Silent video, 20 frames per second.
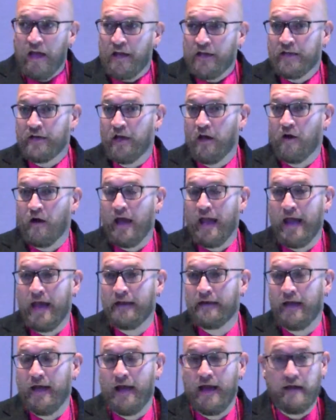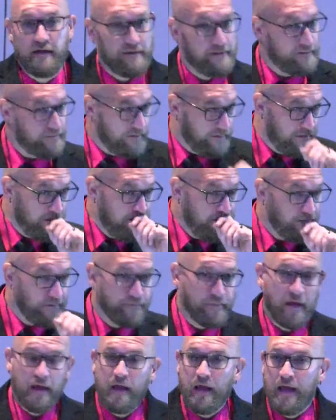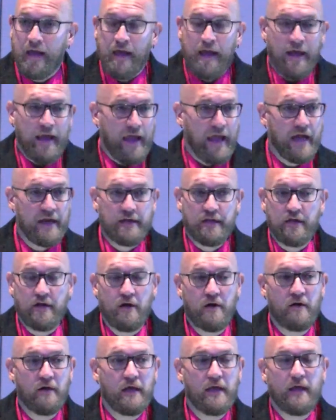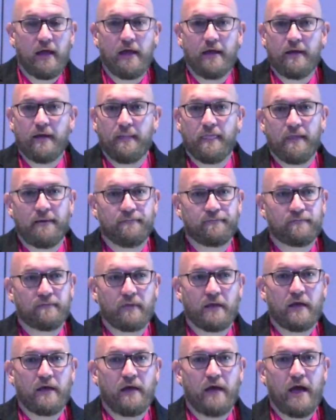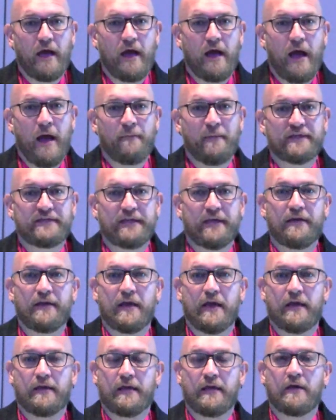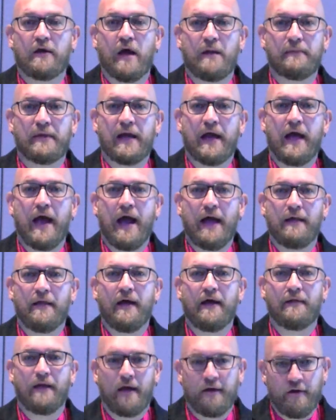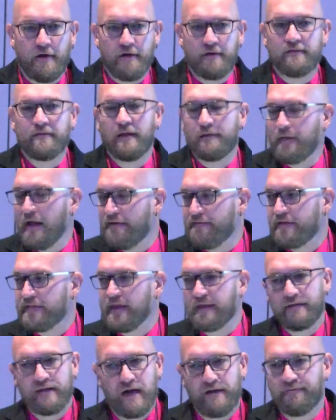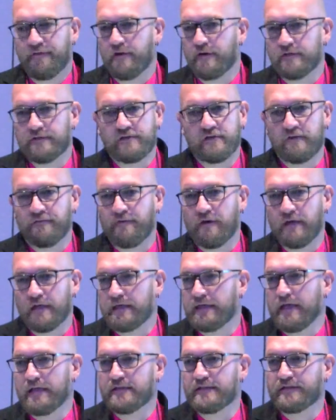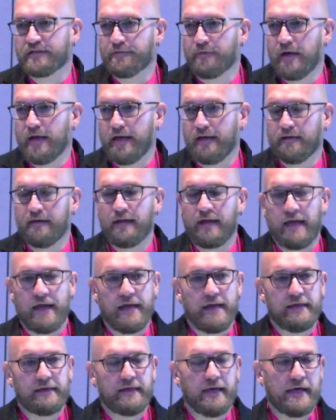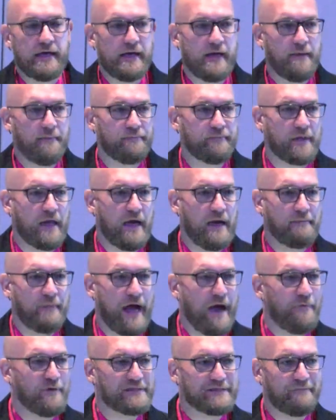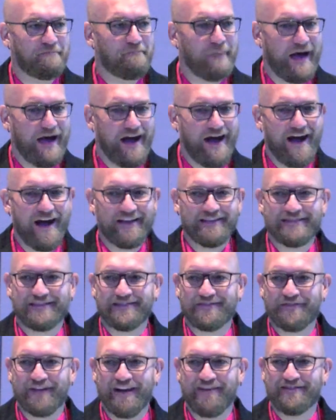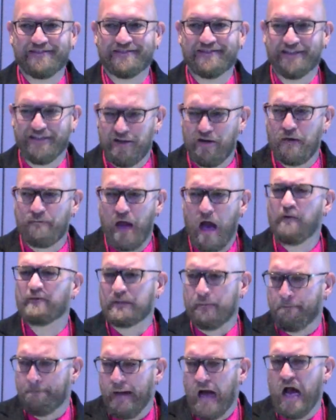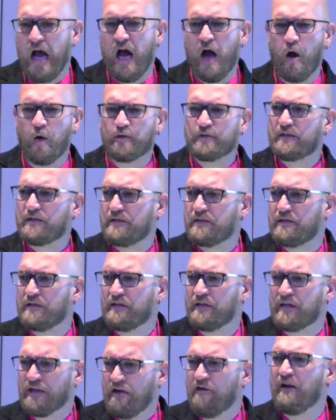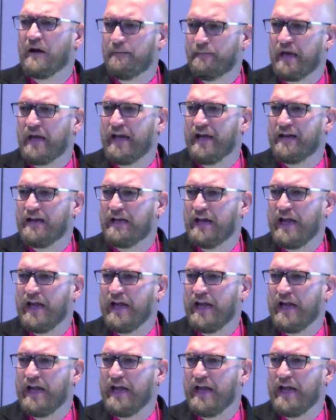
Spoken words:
You know, and you know, I'm gonna tell you, you know, I mean, I heard everything that I've heard so far today is great, and I was a boss when I was young. You know, I mean, I was a boss. You know what I mean?